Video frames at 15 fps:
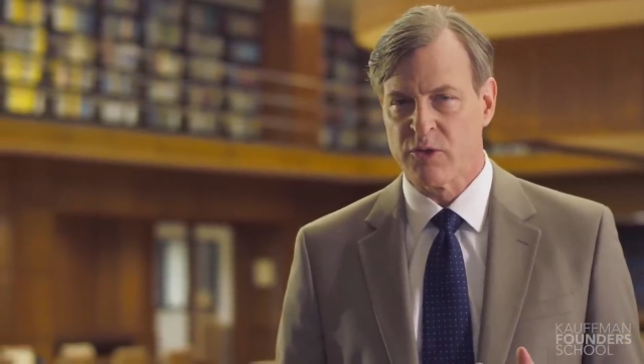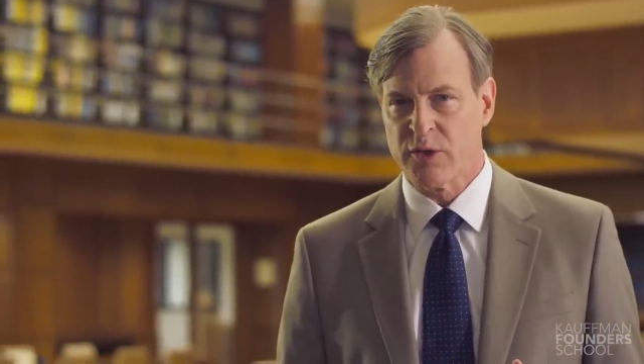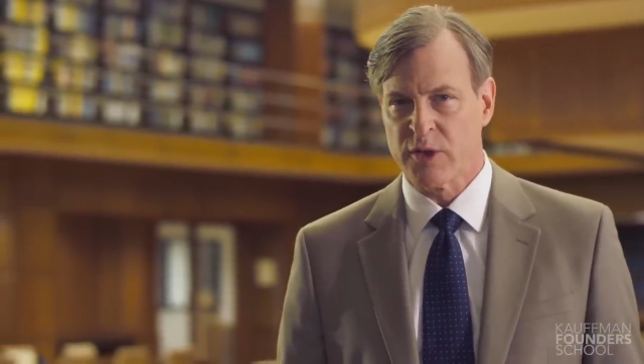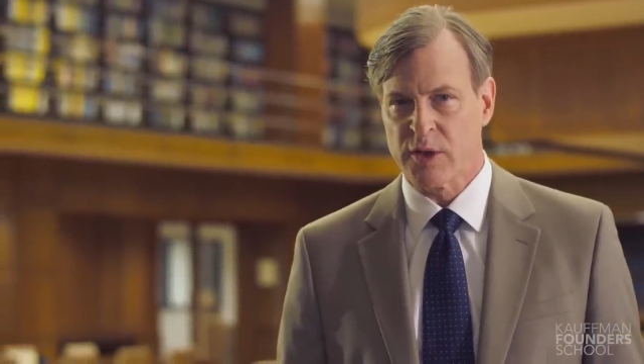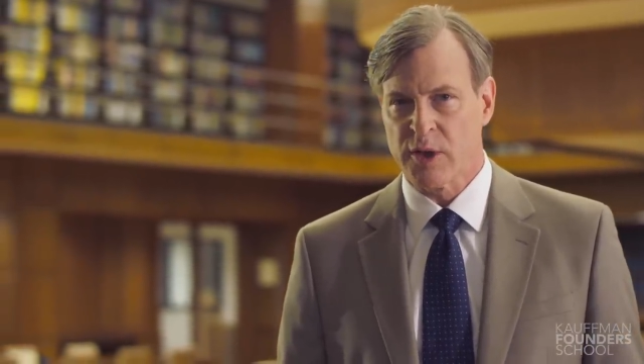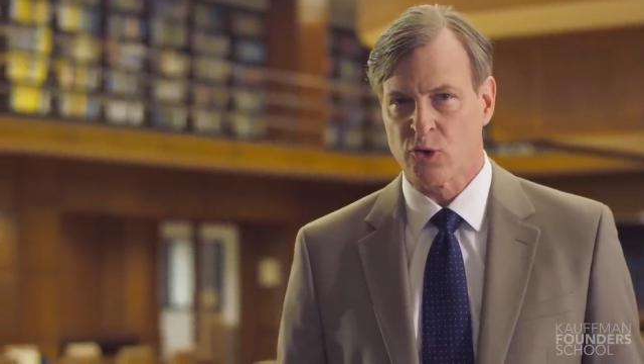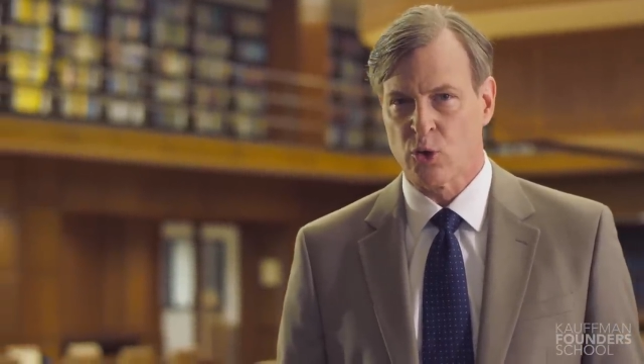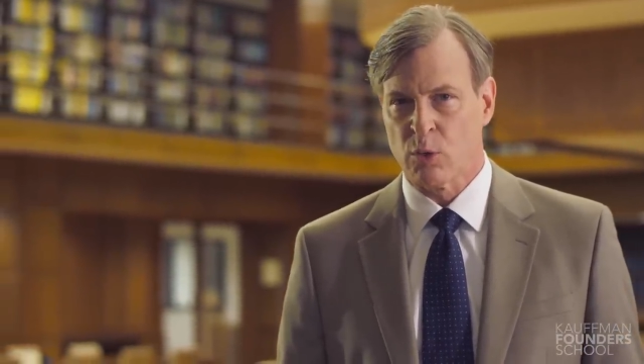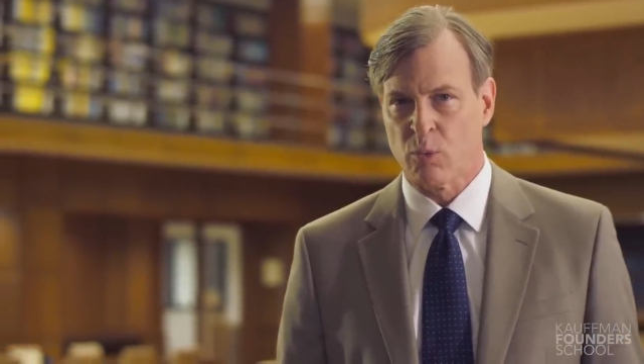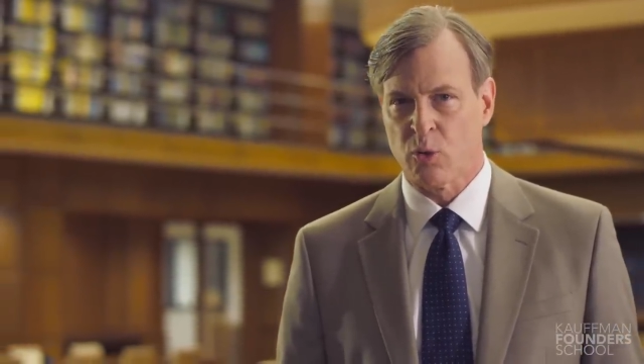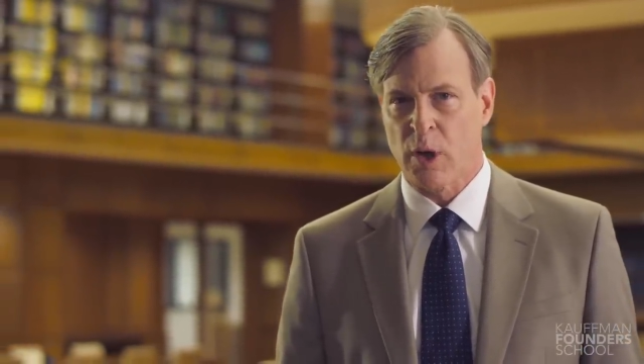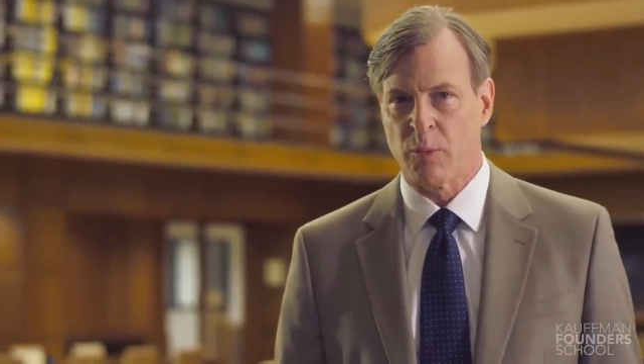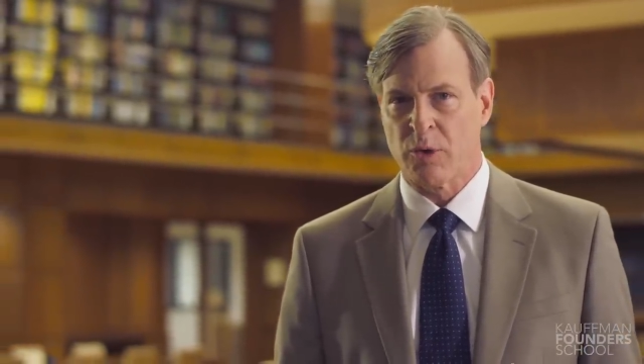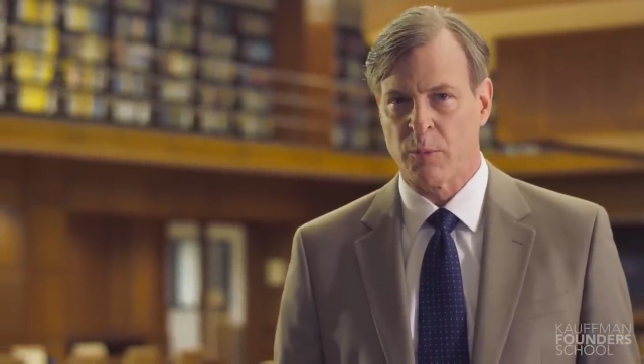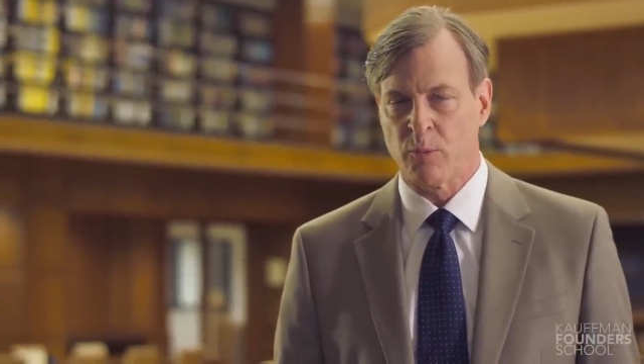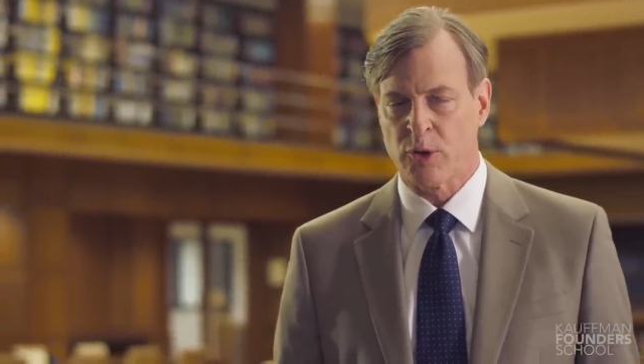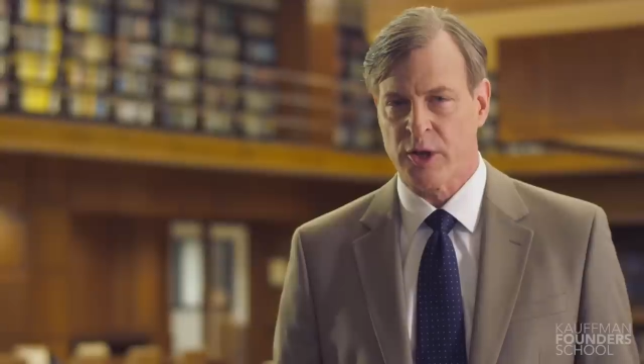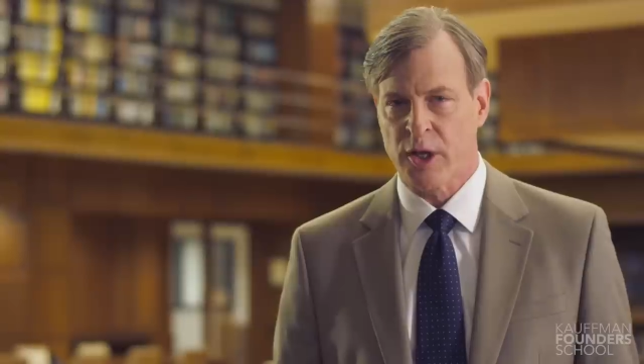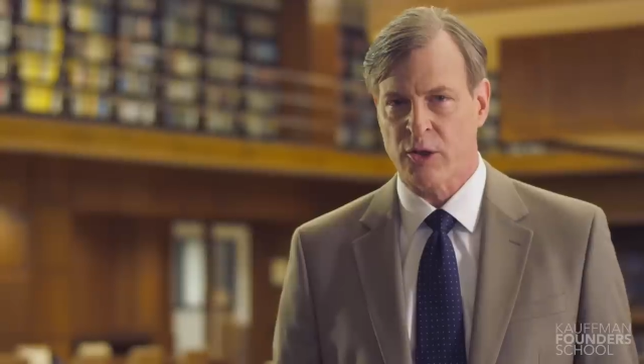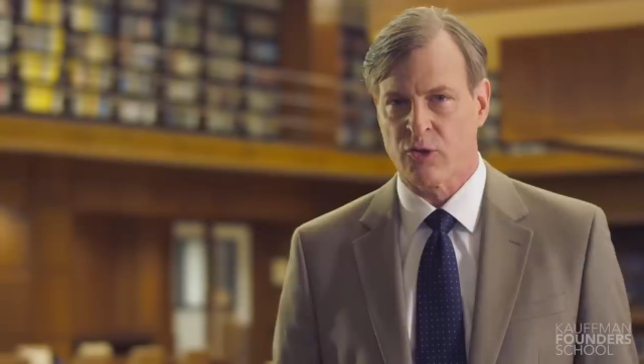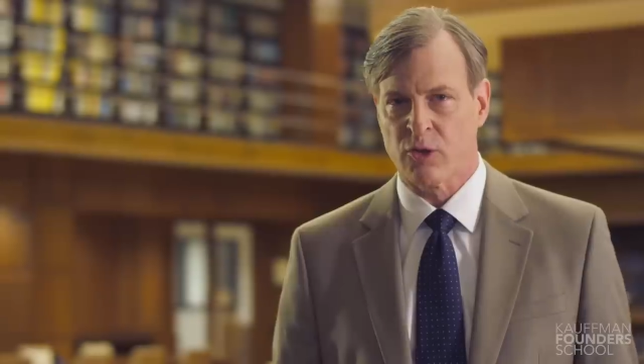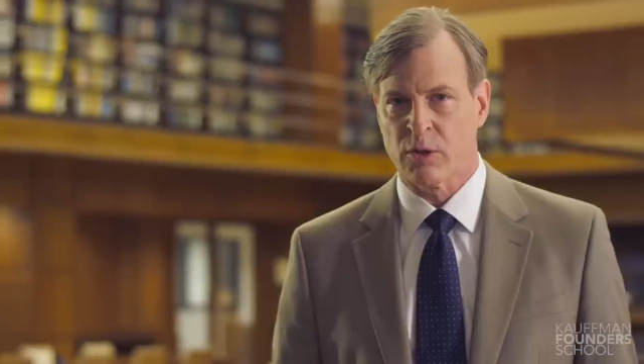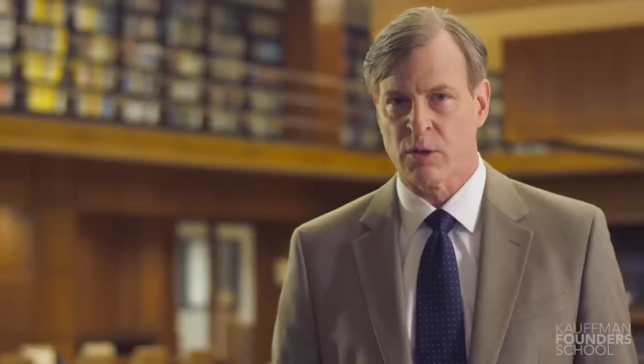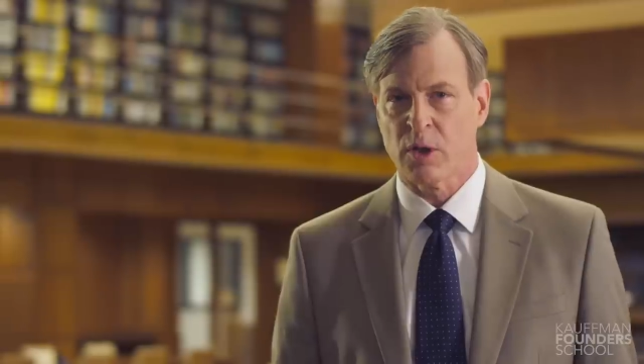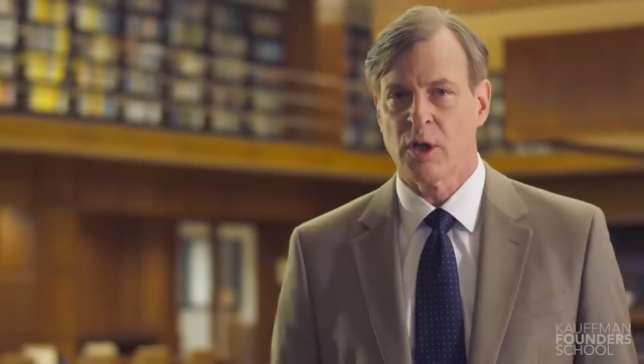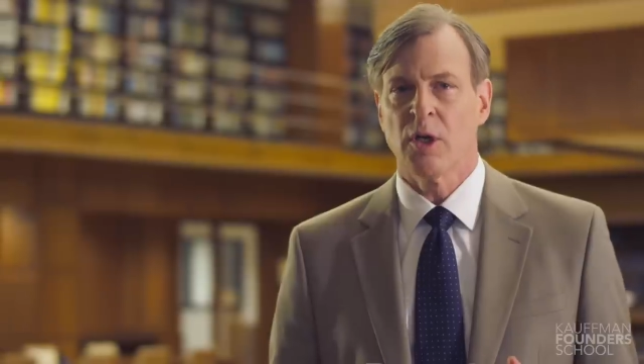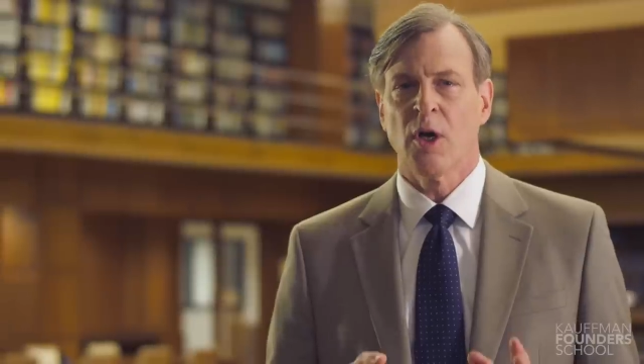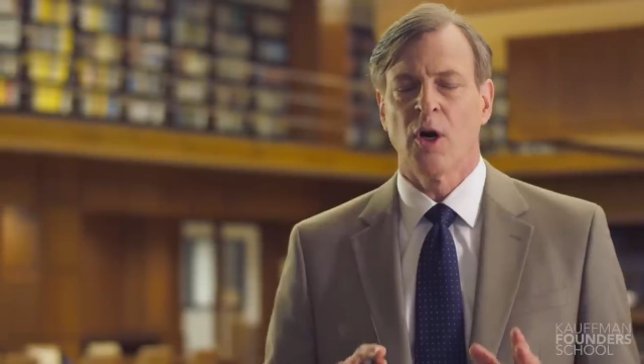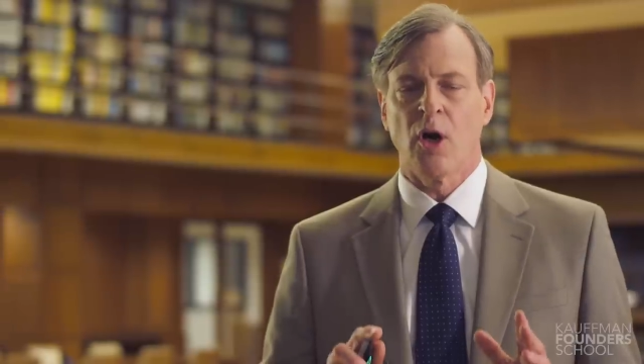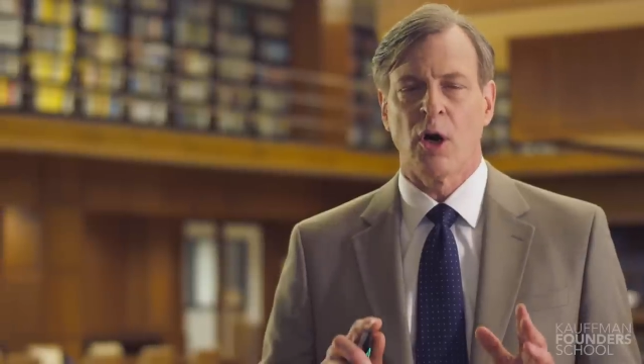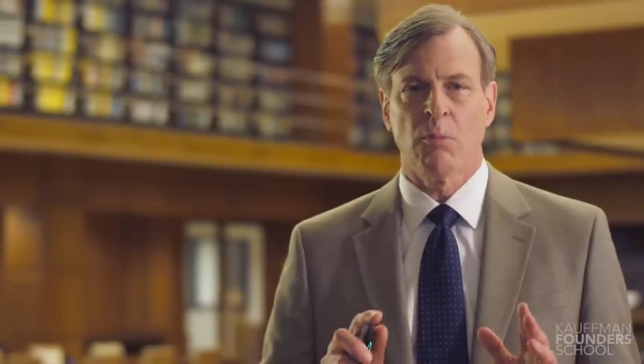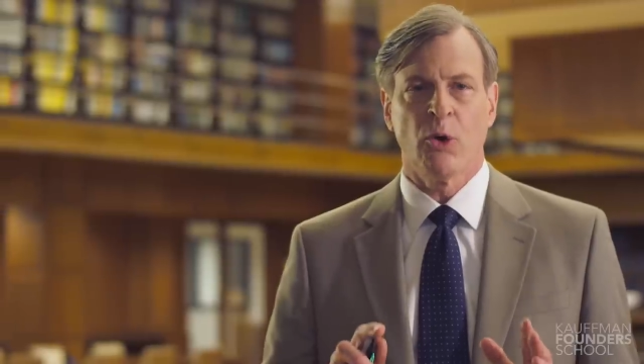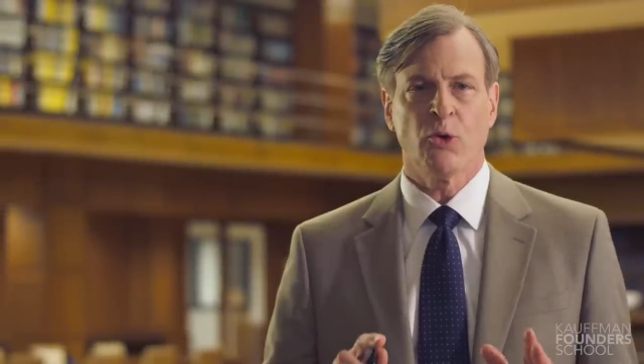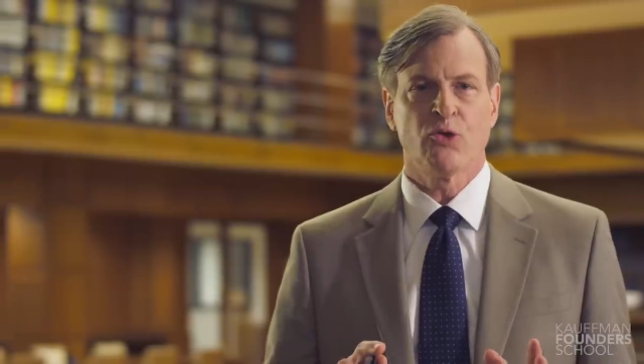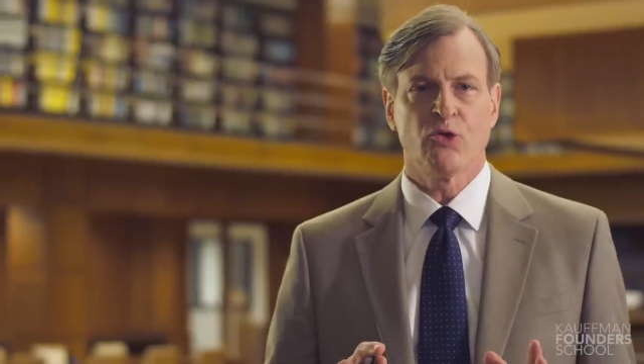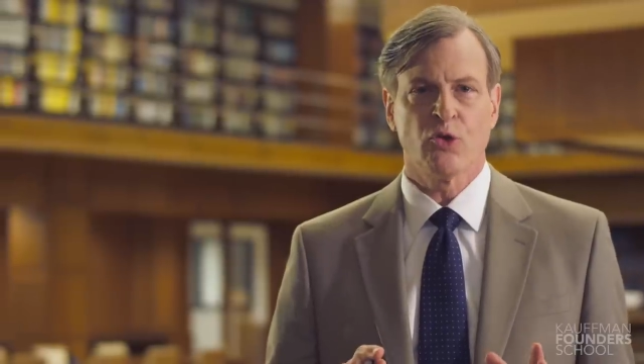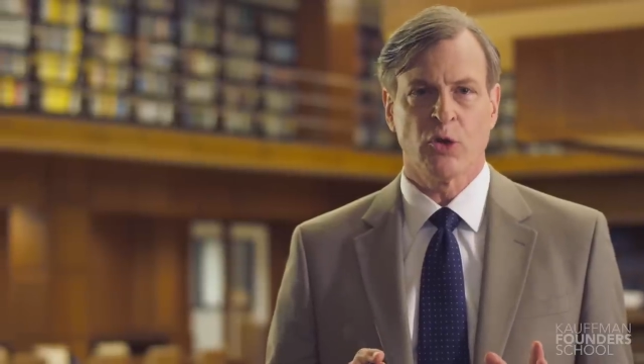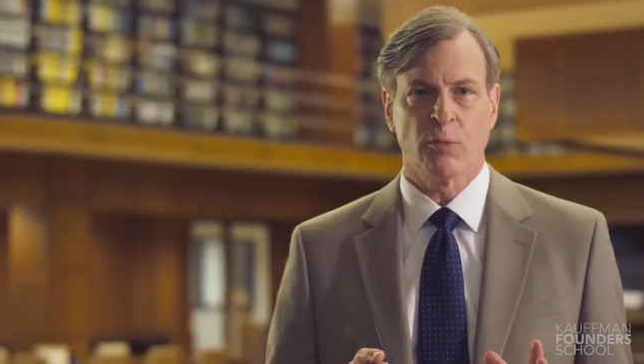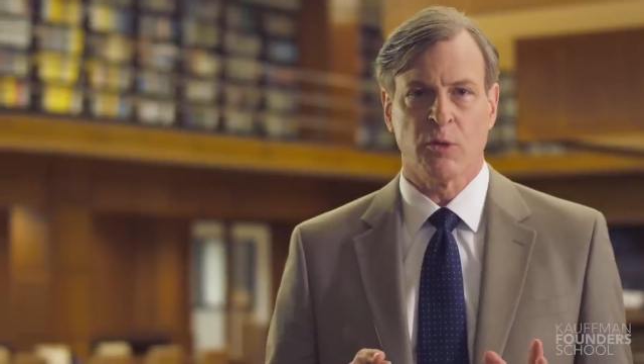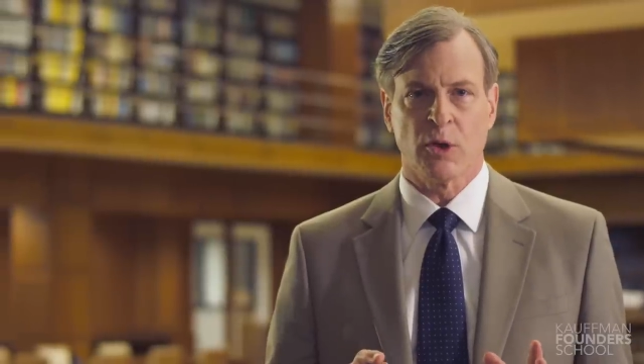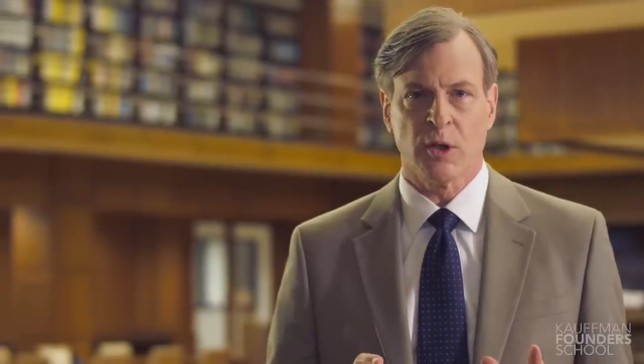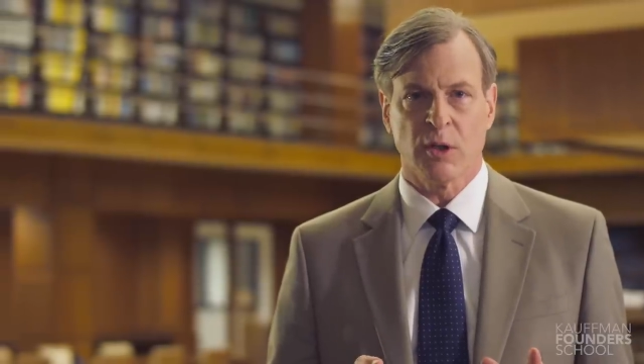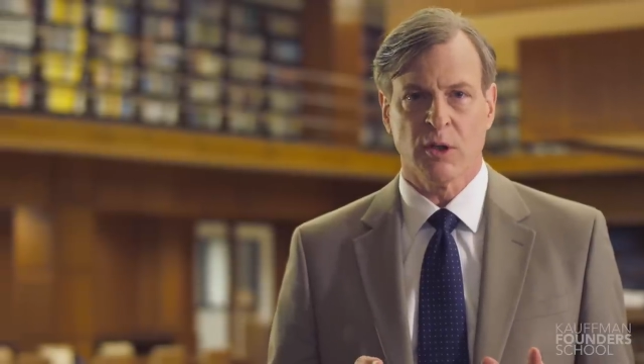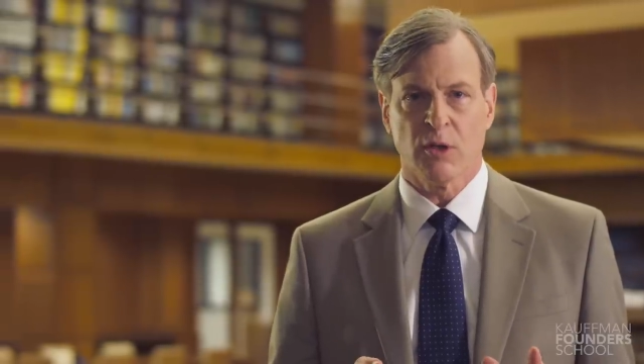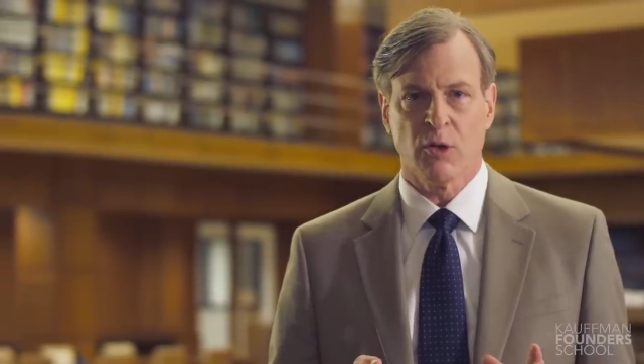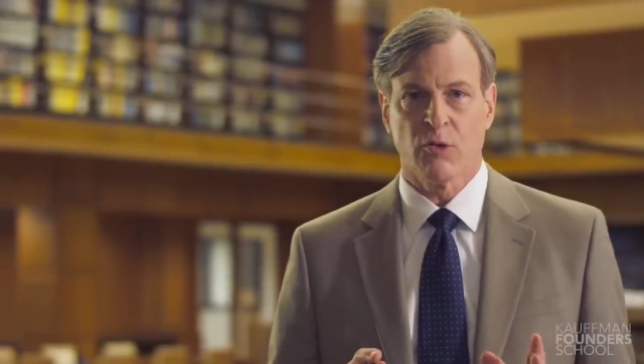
of intellectual property protection are most suitable